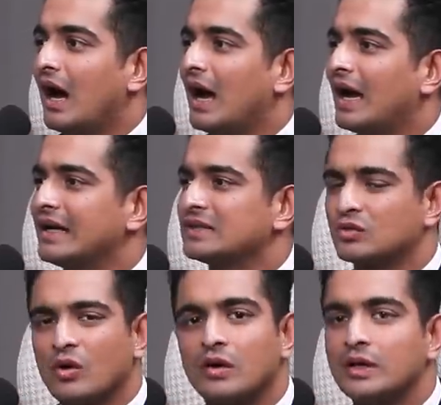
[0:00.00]
I
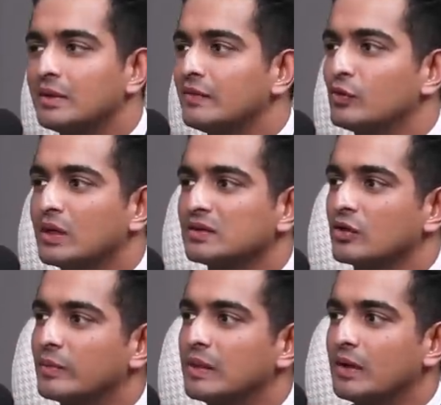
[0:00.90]
strongly believe you guys are
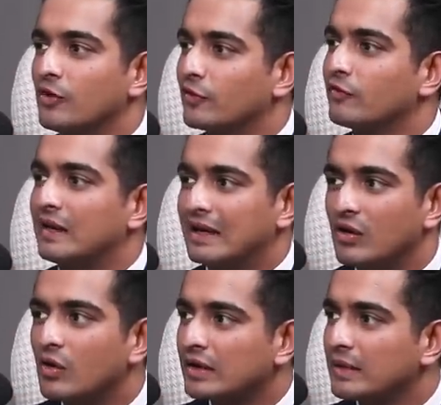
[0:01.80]
gonna be in power for a very
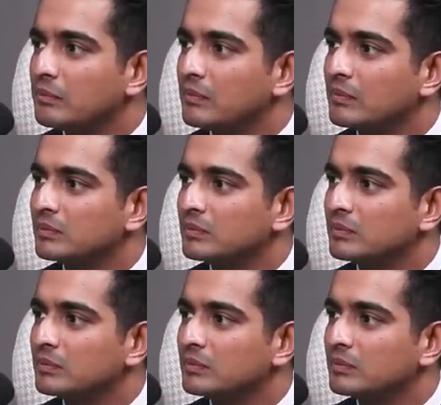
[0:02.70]
long time.